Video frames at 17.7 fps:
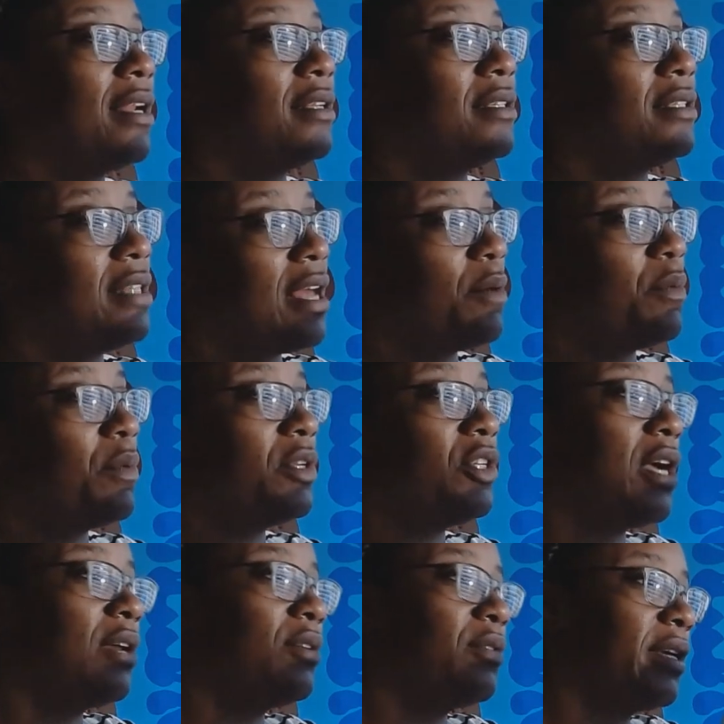Is that what
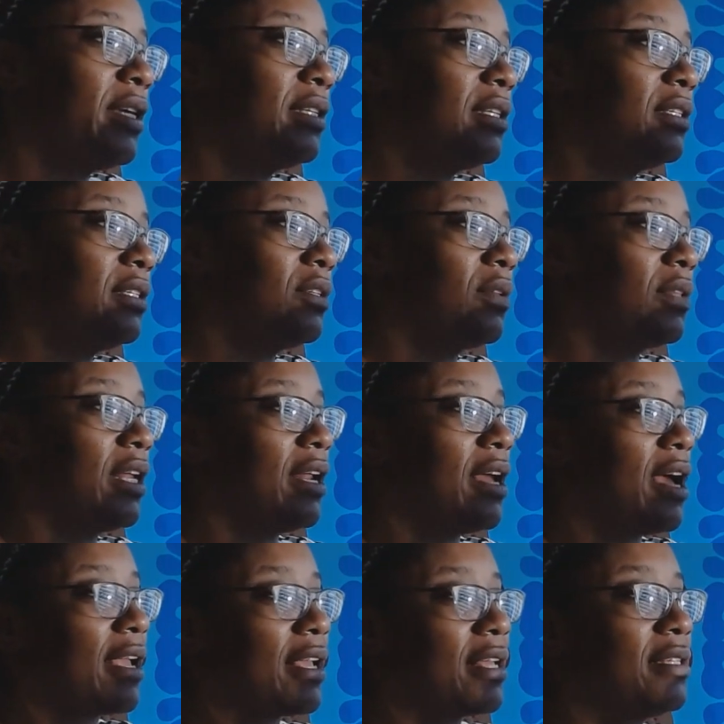genre is it? So that
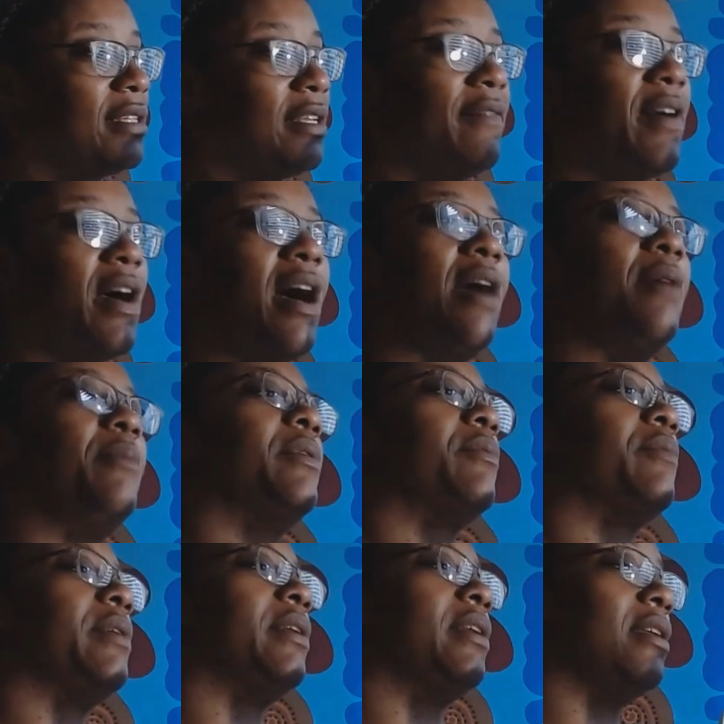I can see if I want to
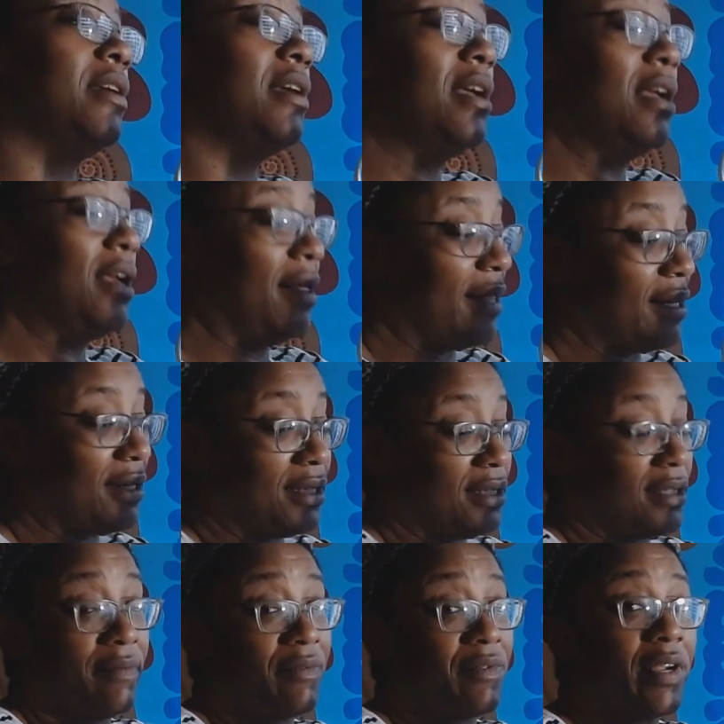read it. That's
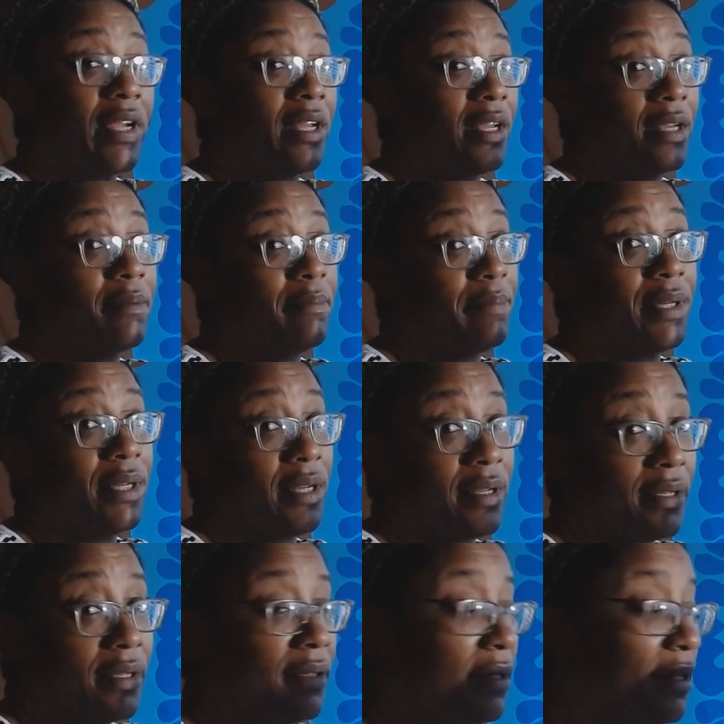just a freaking good book.
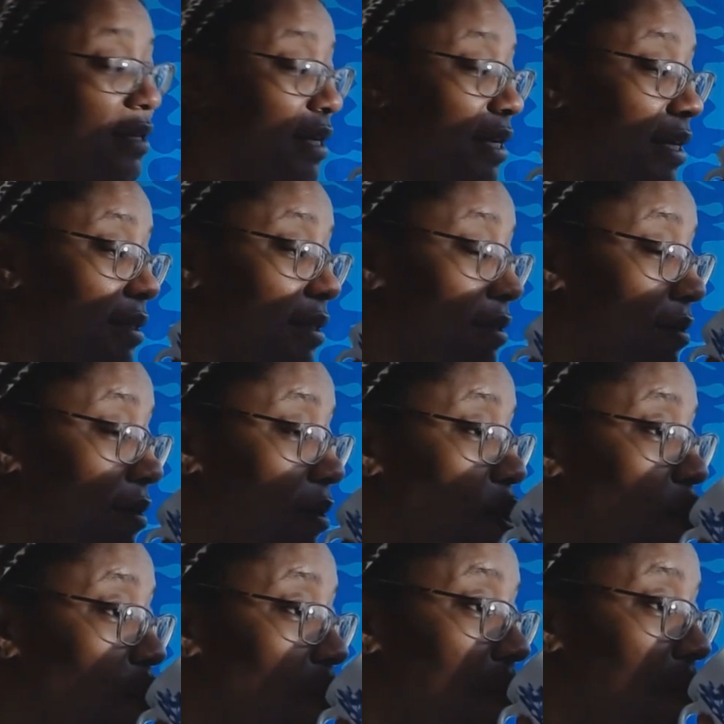And
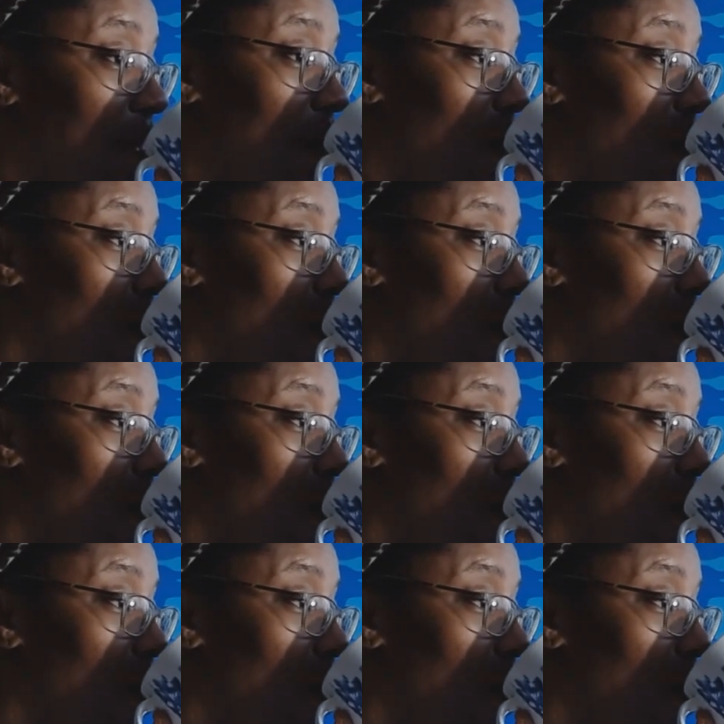yeah.